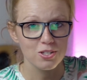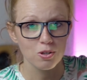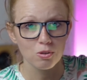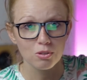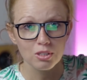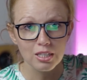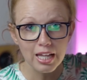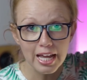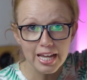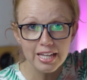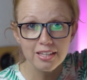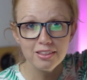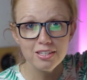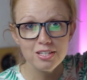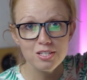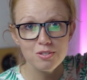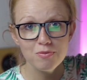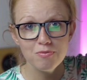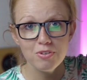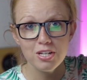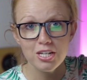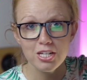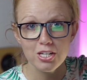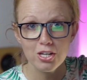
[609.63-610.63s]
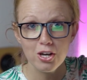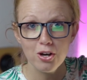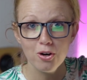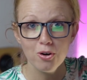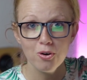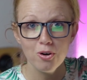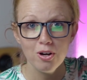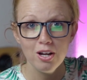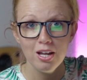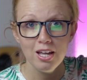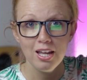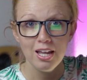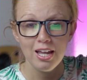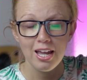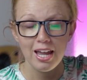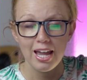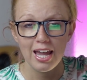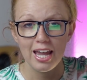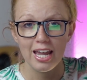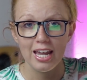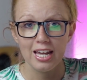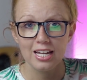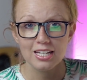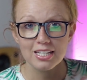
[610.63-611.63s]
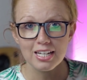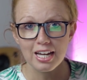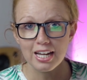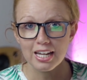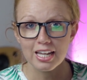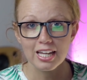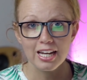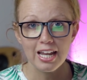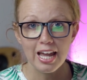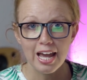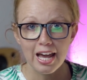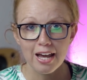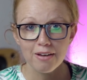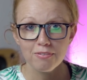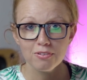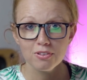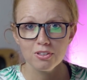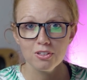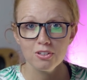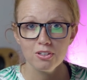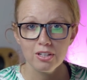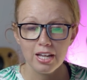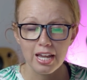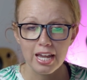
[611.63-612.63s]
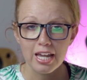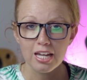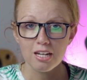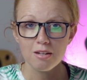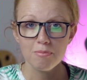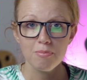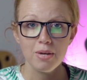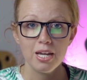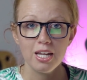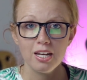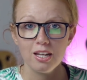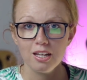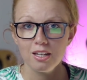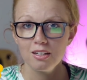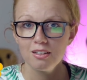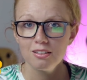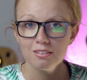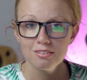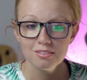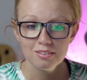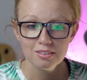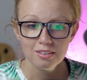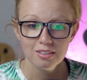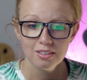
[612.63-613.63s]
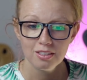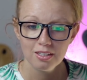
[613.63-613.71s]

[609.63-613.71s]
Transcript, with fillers: So, like this video, and I can have a little animated